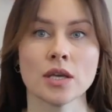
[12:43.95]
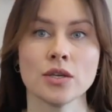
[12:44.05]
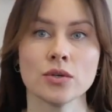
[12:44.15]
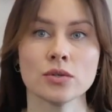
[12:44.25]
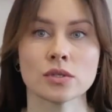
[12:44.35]

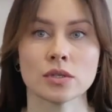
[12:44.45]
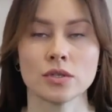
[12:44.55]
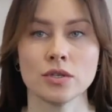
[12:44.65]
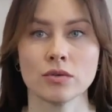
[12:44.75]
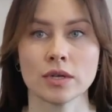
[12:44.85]
used
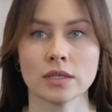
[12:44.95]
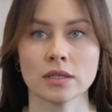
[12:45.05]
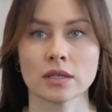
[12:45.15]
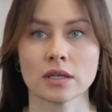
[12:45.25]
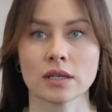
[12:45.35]
during
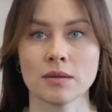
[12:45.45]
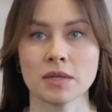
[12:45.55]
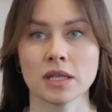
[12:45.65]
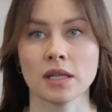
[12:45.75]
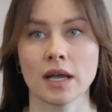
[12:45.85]

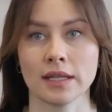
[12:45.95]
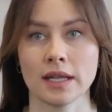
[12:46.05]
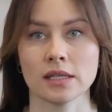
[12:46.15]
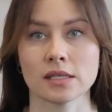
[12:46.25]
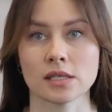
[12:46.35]
criminal
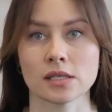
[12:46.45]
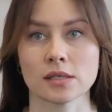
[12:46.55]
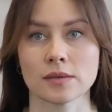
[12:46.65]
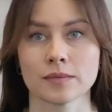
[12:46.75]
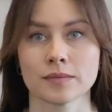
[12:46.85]
analysis.